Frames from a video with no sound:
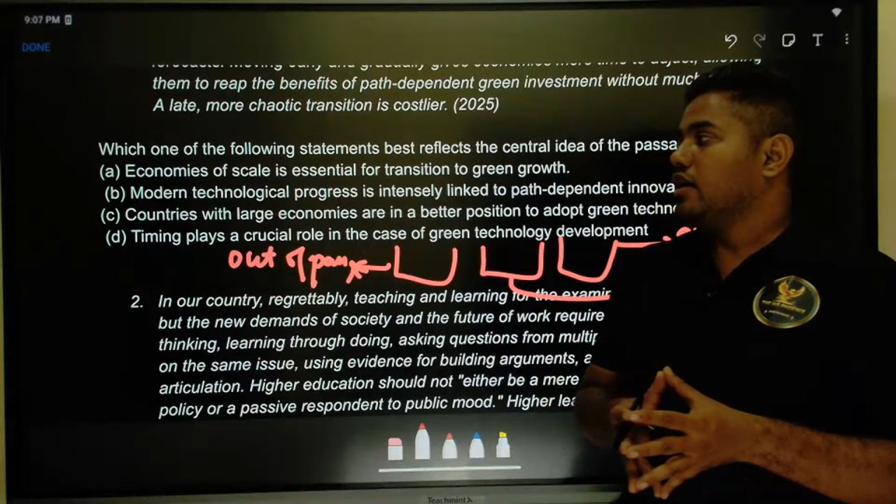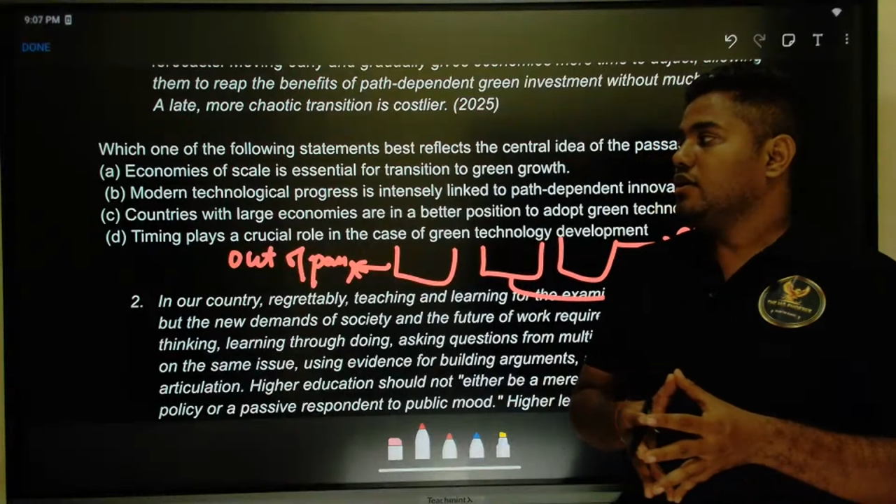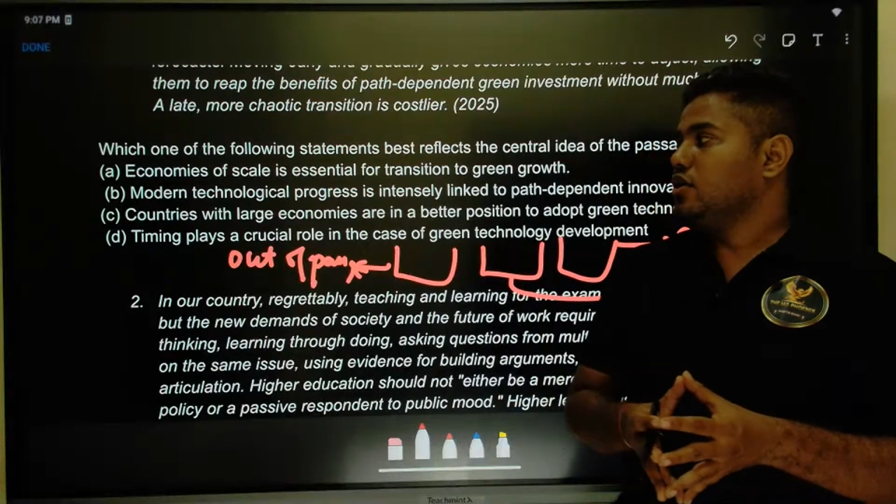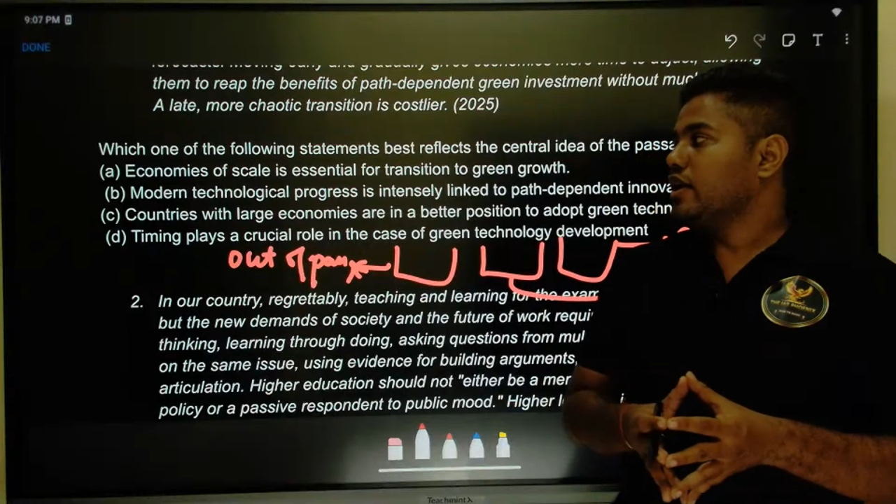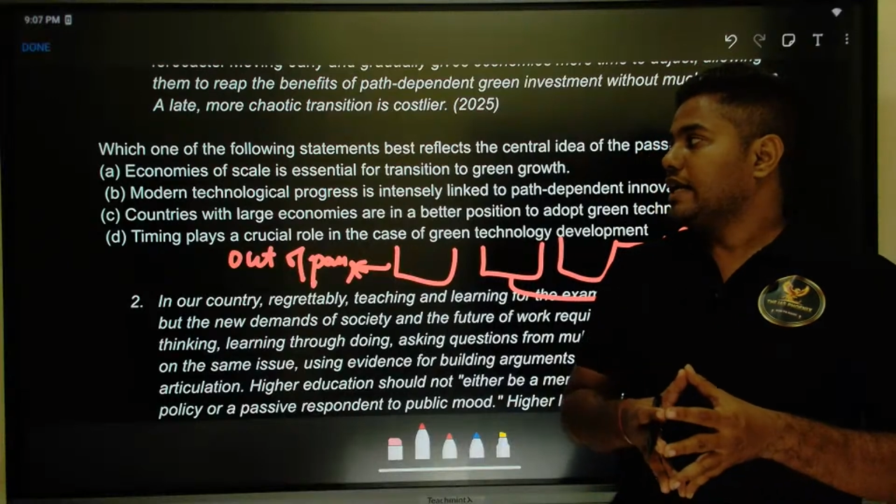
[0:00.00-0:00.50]

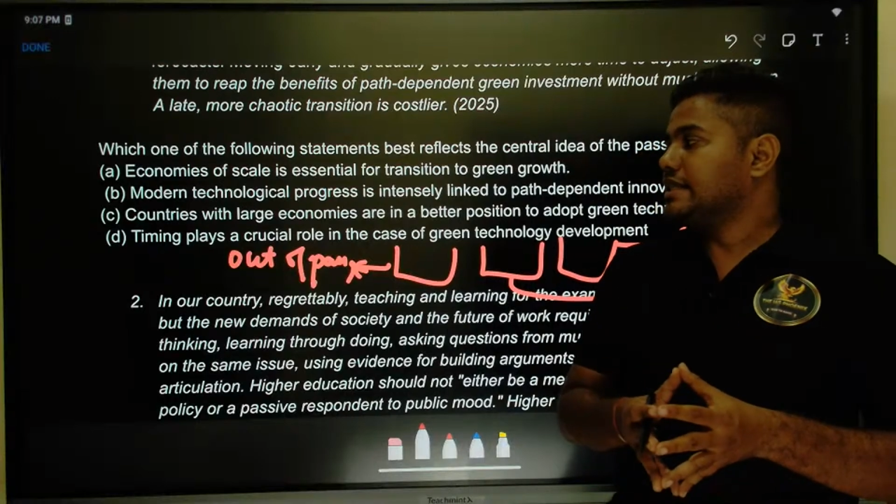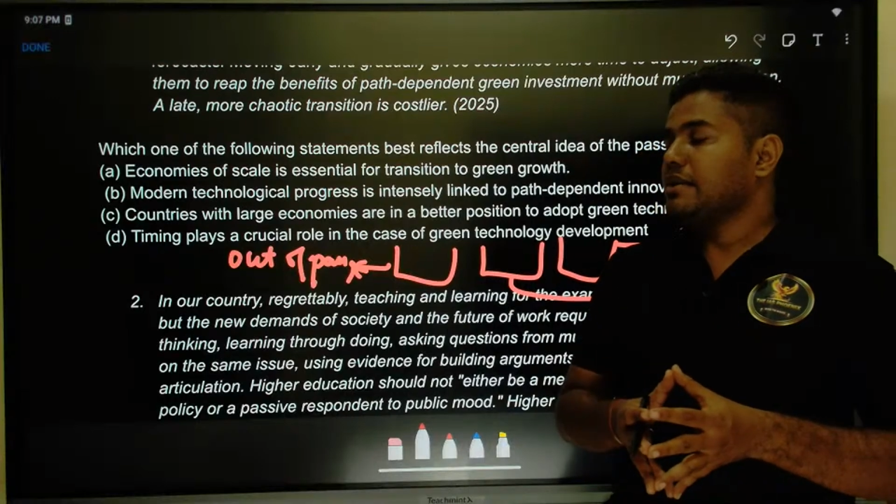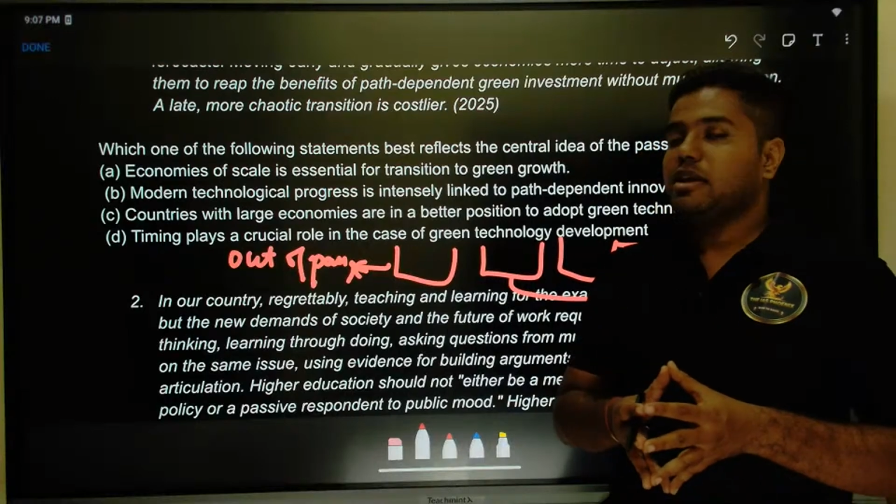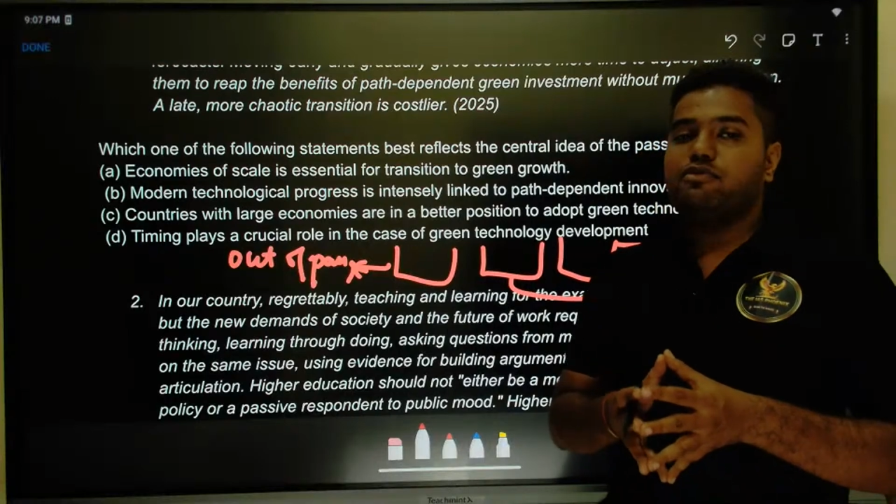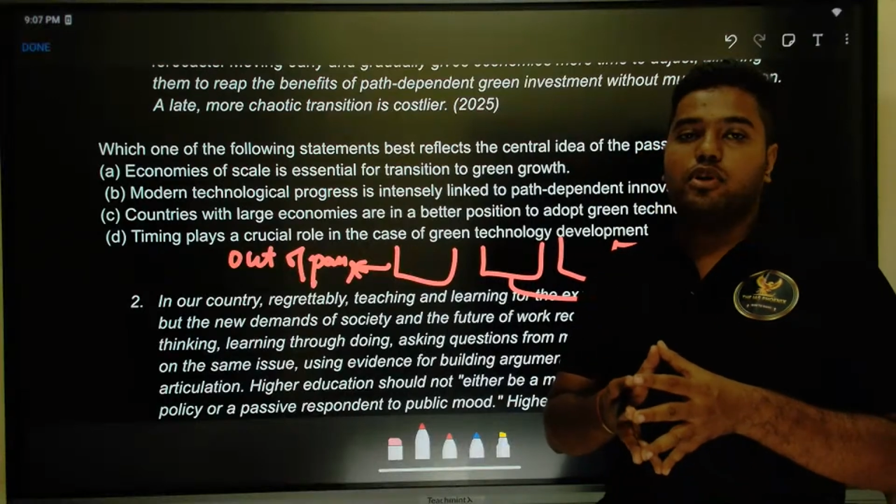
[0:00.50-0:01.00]
Your
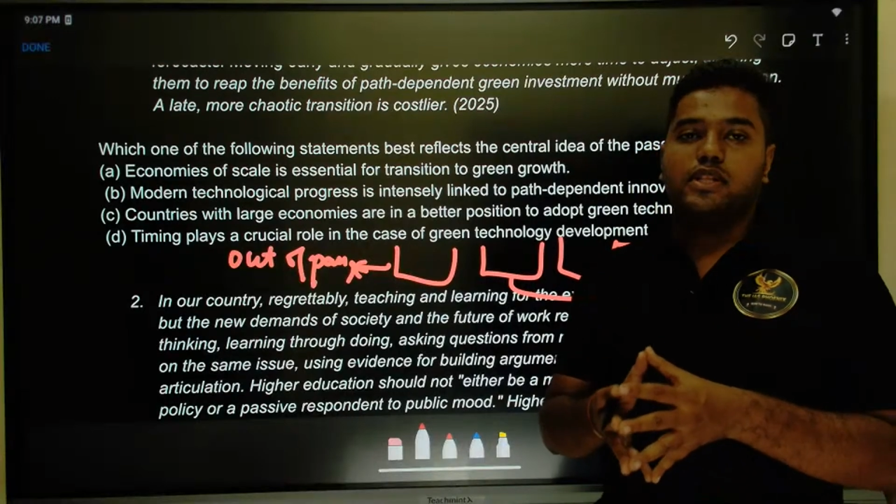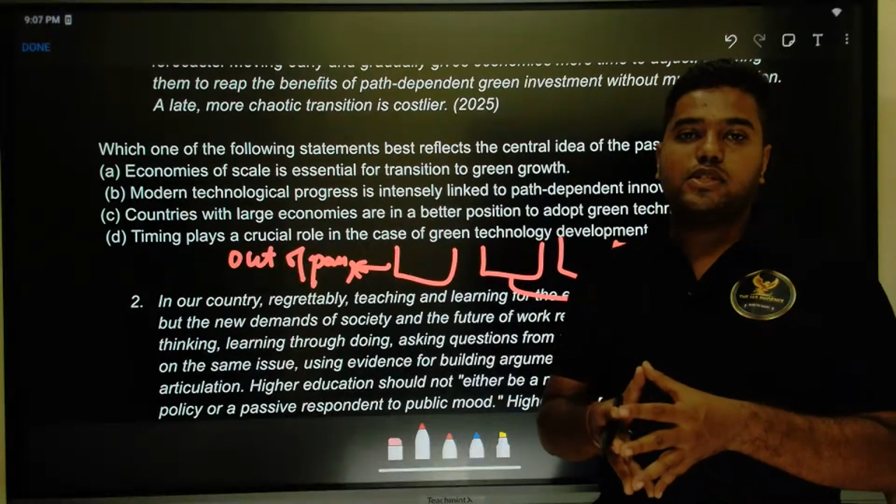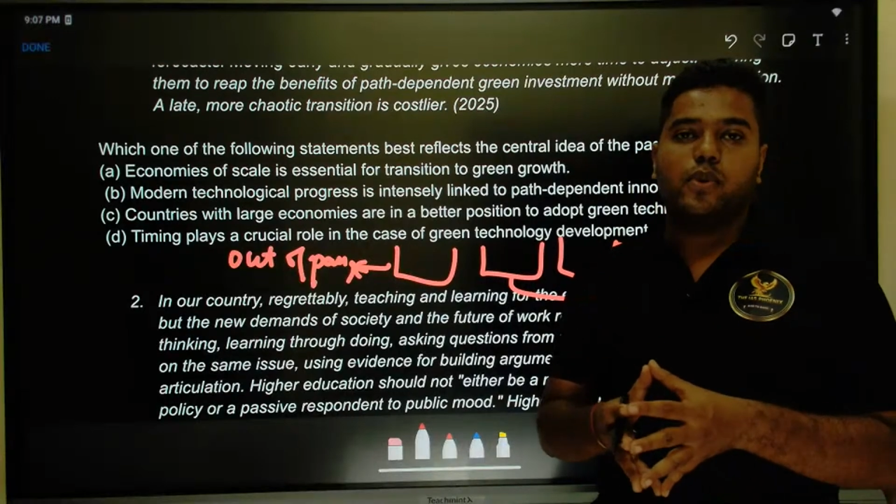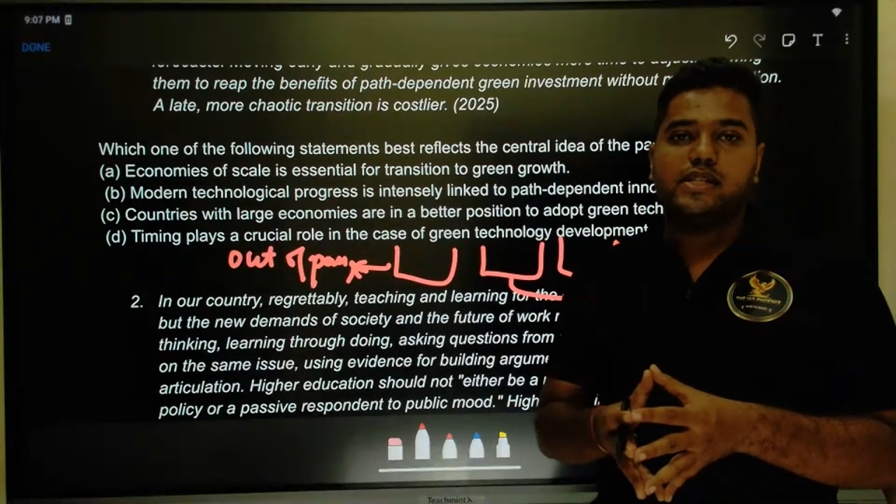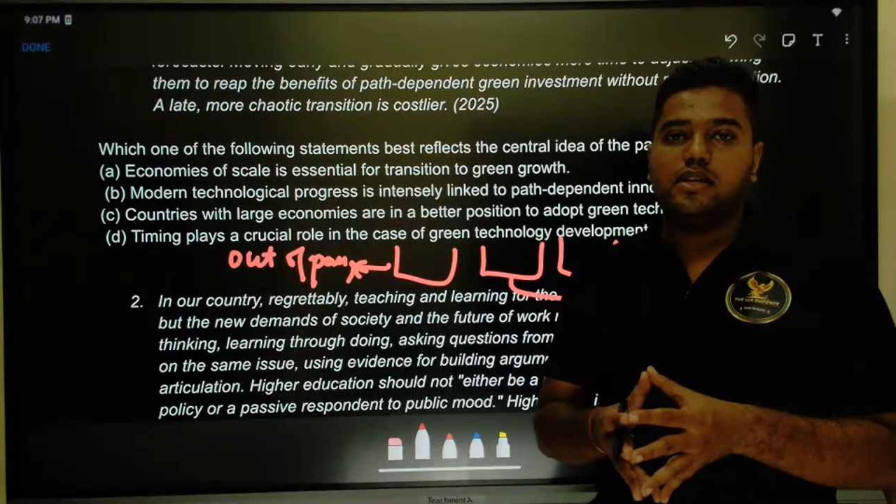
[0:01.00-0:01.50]
assignment for this
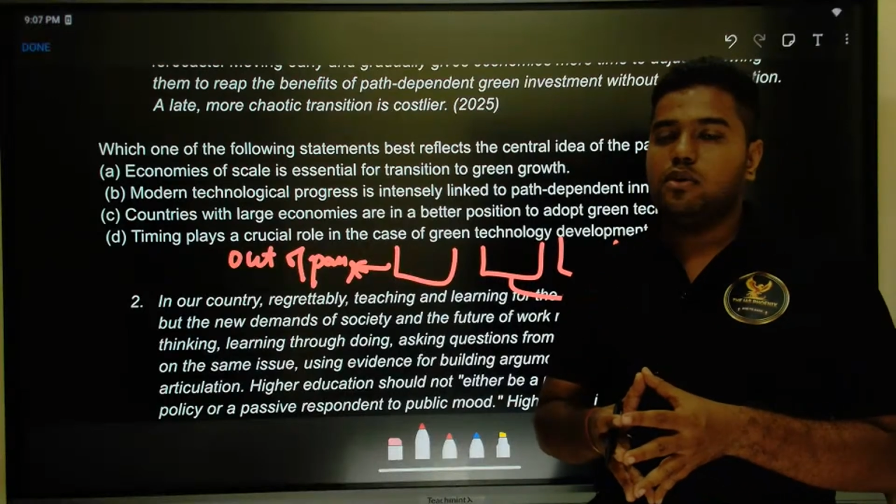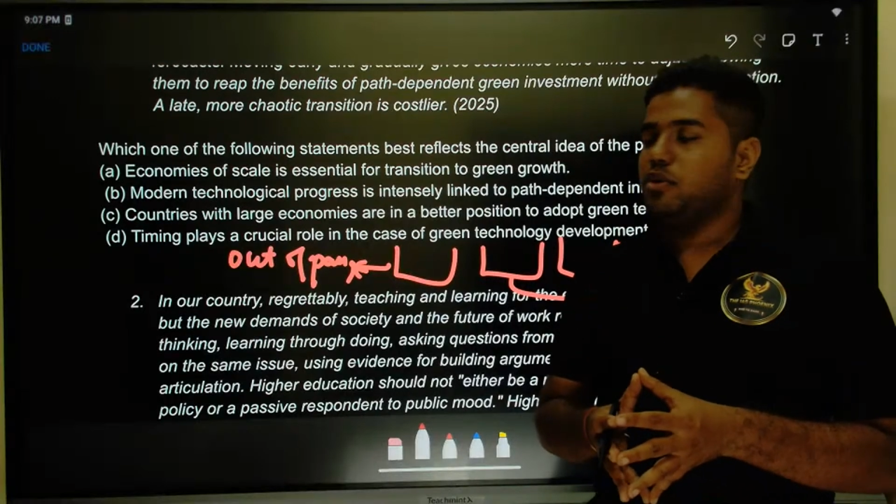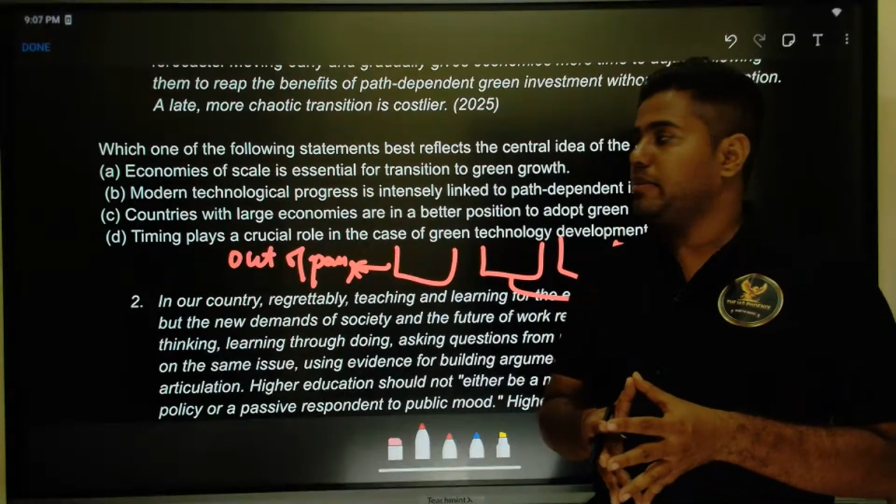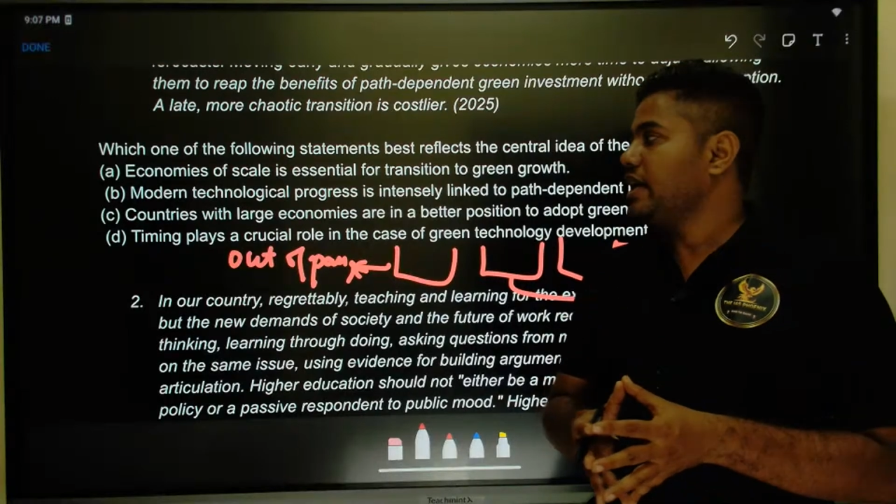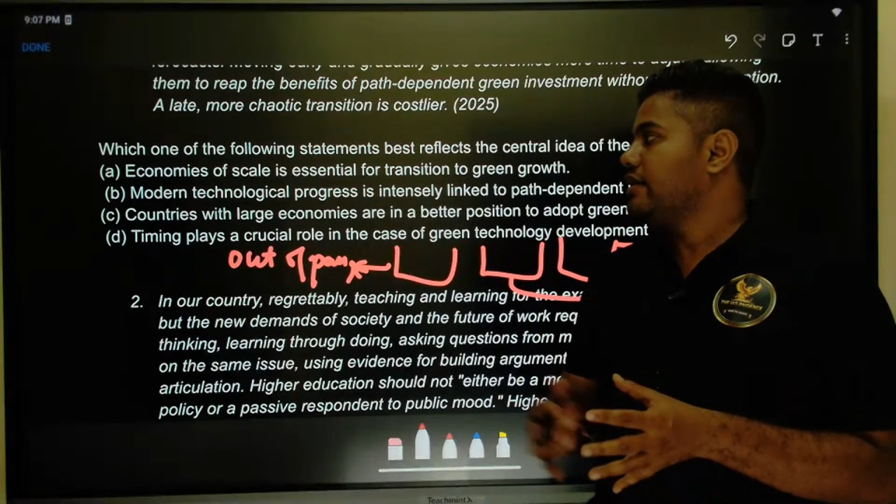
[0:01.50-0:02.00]
question would be